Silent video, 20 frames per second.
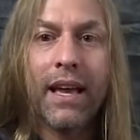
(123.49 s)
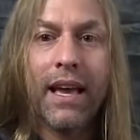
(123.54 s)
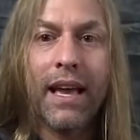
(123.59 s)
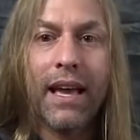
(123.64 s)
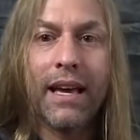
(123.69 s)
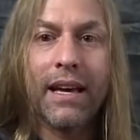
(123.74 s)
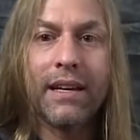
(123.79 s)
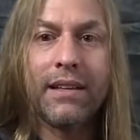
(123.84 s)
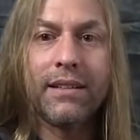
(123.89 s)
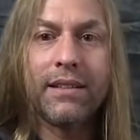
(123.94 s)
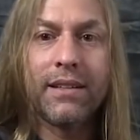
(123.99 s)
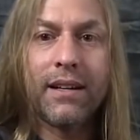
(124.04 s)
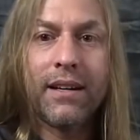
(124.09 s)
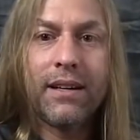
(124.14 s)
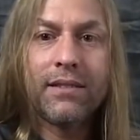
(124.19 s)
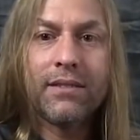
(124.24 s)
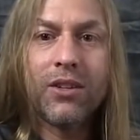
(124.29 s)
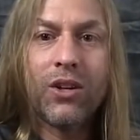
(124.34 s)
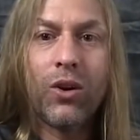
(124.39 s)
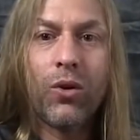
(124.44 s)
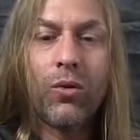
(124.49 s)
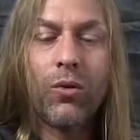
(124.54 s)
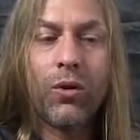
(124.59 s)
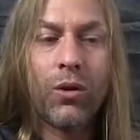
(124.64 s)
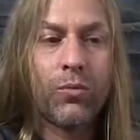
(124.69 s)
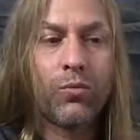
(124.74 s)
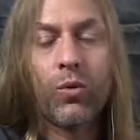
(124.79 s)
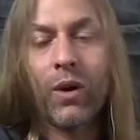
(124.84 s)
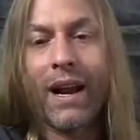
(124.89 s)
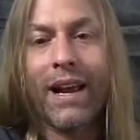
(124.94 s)
and you know
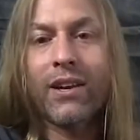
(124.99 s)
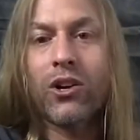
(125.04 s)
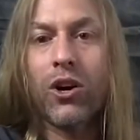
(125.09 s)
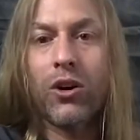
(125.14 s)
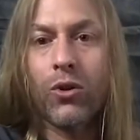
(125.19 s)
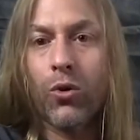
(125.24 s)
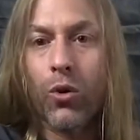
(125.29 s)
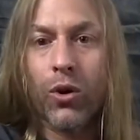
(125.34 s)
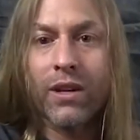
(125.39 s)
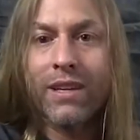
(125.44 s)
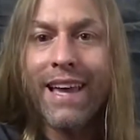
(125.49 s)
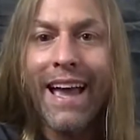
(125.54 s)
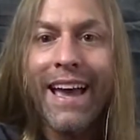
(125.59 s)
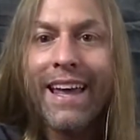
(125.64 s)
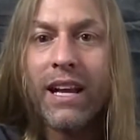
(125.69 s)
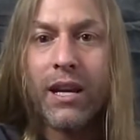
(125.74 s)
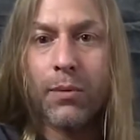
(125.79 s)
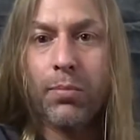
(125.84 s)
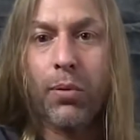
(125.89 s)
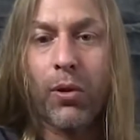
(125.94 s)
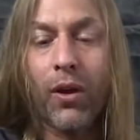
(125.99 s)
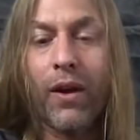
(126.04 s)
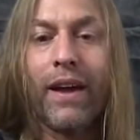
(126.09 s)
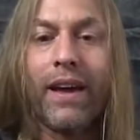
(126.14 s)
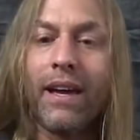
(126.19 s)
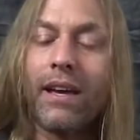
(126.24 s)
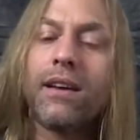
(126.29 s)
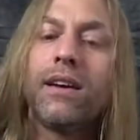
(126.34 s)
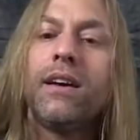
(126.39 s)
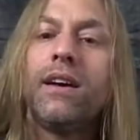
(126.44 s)
what I call organic
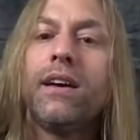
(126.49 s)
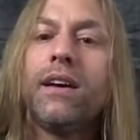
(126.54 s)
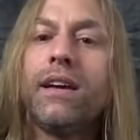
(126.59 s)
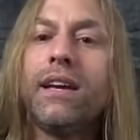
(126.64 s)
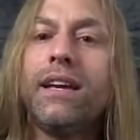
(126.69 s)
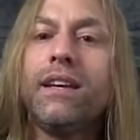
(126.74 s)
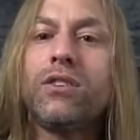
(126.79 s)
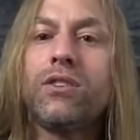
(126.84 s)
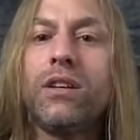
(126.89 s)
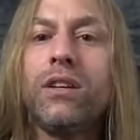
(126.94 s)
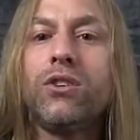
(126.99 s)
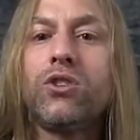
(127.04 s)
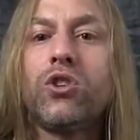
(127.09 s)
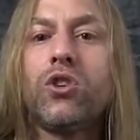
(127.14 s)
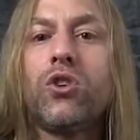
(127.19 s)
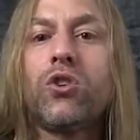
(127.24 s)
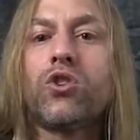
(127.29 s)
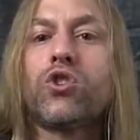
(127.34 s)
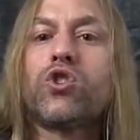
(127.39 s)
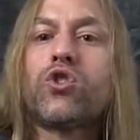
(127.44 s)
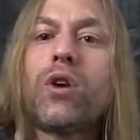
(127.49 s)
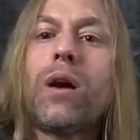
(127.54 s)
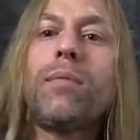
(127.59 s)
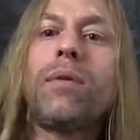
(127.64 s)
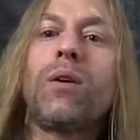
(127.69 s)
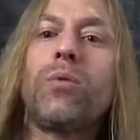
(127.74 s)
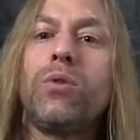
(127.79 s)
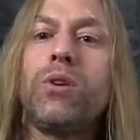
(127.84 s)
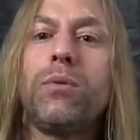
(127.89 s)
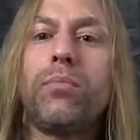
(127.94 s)
playing in, into your
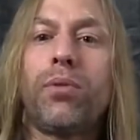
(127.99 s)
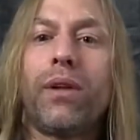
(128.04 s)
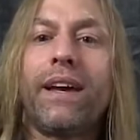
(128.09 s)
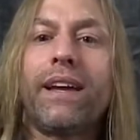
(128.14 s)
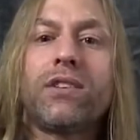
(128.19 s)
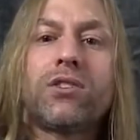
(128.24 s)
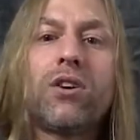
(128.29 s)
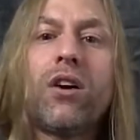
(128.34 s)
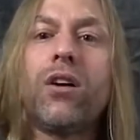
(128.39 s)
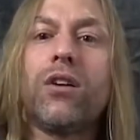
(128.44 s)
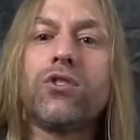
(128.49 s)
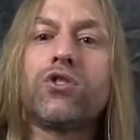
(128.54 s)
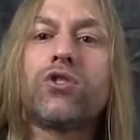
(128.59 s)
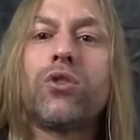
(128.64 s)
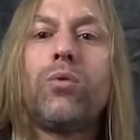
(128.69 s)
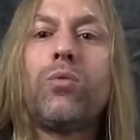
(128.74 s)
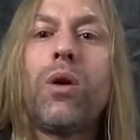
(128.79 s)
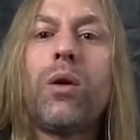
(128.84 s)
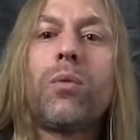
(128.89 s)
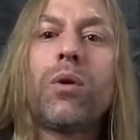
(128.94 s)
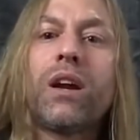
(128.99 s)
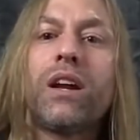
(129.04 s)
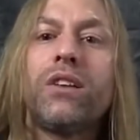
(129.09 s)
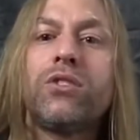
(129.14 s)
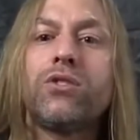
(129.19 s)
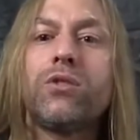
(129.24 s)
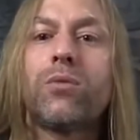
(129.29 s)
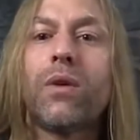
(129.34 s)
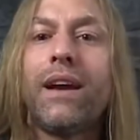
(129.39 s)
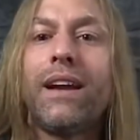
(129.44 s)
strumming when you play guitar. So what we're going to
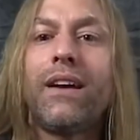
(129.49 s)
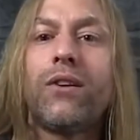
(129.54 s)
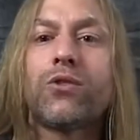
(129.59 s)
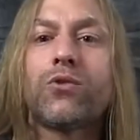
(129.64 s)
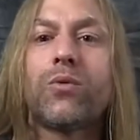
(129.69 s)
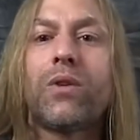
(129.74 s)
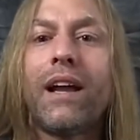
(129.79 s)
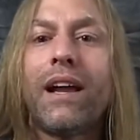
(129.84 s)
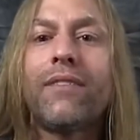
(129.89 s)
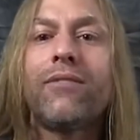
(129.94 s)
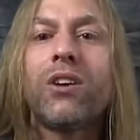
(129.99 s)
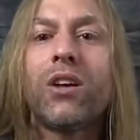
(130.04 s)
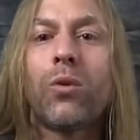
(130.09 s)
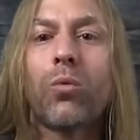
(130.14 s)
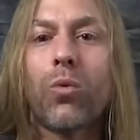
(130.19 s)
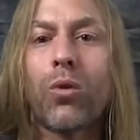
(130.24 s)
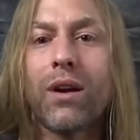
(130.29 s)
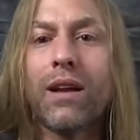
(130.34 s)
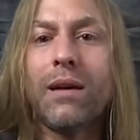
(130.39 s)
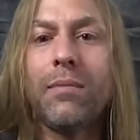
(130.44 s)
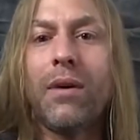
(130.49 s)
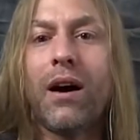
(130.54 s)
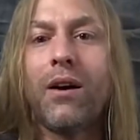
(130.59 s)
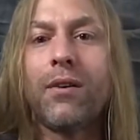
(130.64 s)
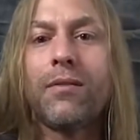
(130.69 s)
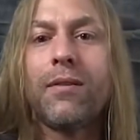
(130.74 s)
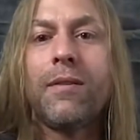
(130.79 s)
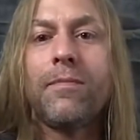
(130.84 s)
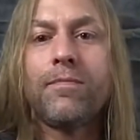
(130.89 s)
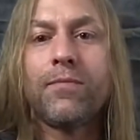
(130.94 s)
do right now is we're not even going to worry
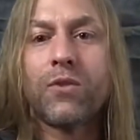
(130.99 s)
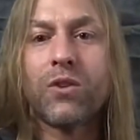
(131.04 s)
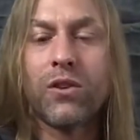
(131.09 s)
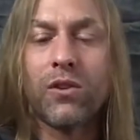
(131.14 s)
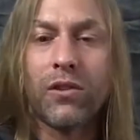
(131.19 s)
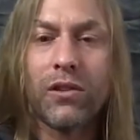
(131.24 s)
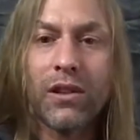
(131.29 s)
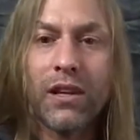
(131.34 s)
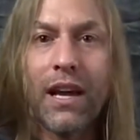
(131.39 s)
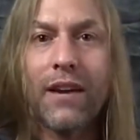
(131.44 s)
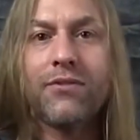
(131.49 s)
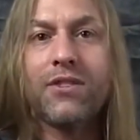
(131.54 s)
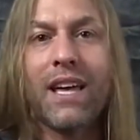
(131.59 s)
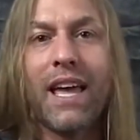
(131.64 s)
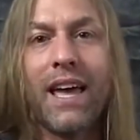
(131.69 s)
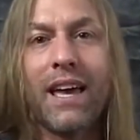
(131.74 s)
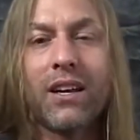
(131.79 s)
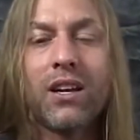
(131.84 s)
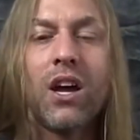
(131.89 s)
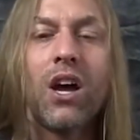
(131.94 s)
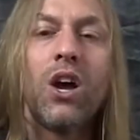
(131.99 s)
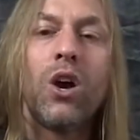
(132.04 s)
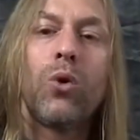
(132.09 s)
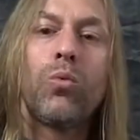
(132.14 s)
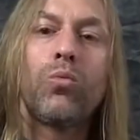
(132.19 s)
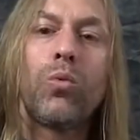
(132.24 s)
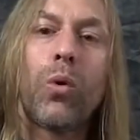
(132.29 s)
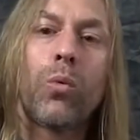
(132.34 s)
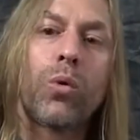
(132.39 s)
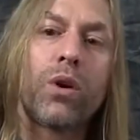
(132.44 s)
about the left hand.
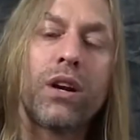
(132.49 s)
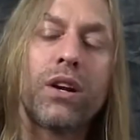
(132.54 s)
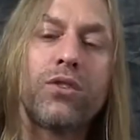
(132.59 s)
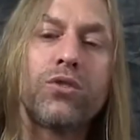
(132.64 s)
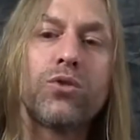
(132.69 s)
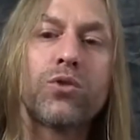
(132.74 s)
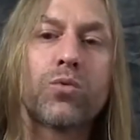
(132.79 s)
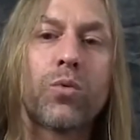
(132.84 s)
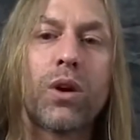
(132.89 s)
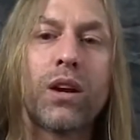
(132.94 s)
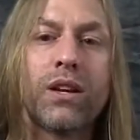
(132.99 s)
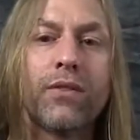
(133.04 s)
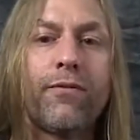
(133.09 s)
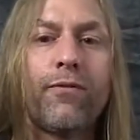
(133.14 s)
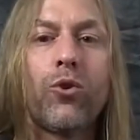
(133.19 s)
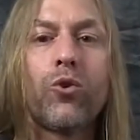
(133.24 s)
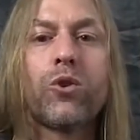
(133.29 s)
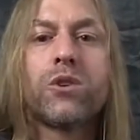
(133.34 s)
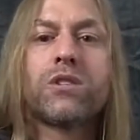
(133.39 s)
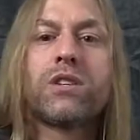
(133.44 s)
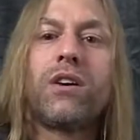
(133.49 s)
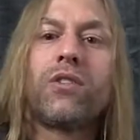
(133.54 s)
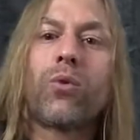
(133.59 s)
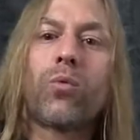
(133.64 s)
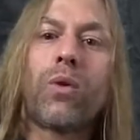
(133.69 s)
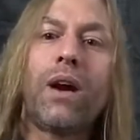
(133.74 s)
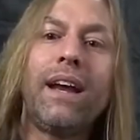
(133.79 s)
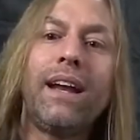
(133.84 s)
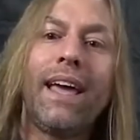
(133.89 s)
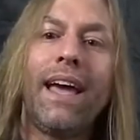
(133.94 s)
What we're going to do is we're going to focus on the
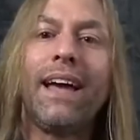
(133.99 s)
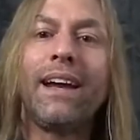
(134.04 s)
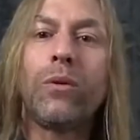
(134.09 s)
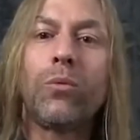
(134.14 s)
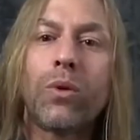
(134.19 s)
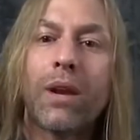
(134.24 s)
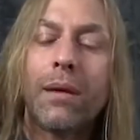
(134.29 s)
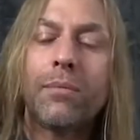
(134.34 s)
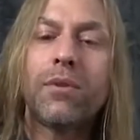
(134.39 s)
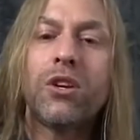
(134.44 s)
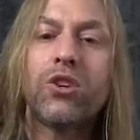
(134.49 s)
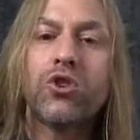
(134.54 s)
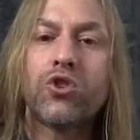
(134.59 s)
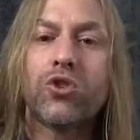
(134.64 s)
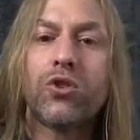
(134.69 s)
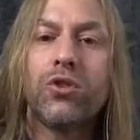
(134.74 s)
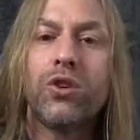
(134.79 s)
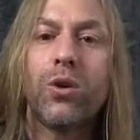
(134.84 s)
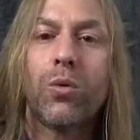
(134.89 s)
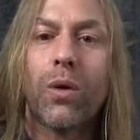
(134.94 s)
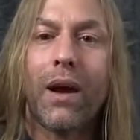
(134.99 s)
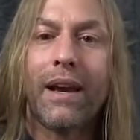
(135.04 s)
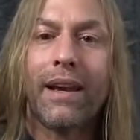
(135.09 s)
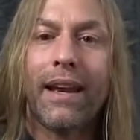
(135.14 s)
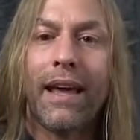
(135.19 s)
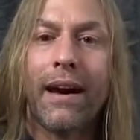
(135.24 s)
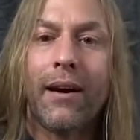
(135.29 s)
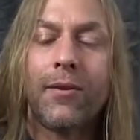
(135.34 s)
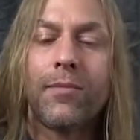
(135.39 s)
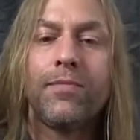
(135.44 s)
right hand. And what I'm going to show you right
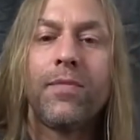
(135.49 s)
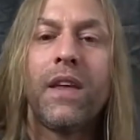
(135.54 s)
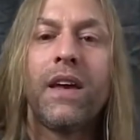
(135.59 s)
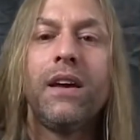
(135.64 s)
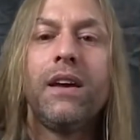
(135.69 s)
now,